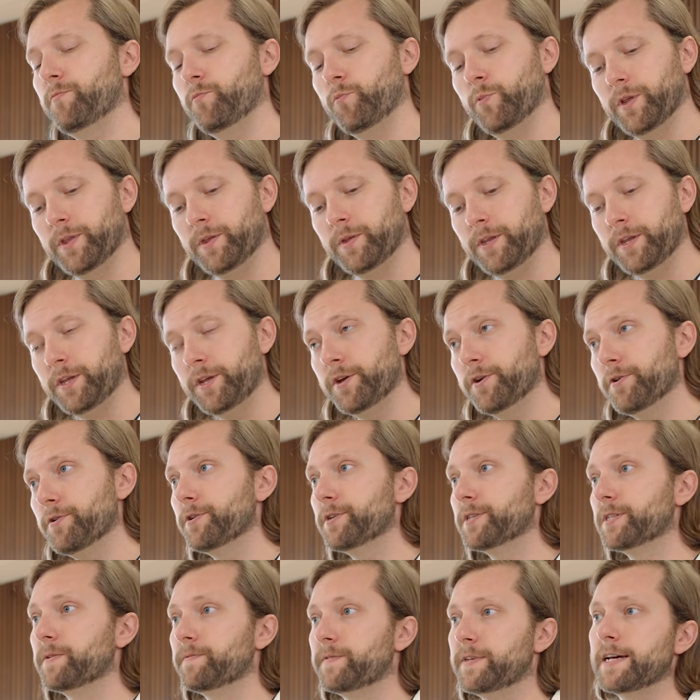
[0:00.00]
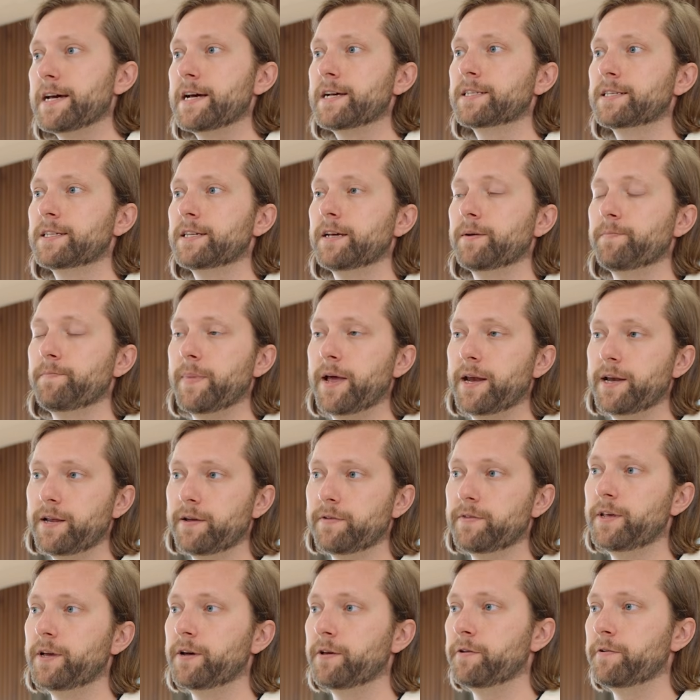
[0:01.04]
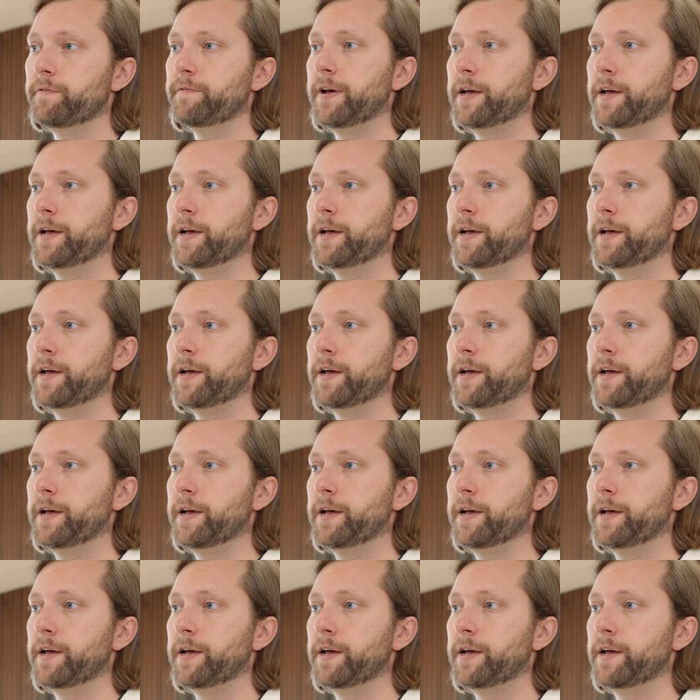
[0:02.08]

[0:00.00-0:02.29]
with years of testing many of the other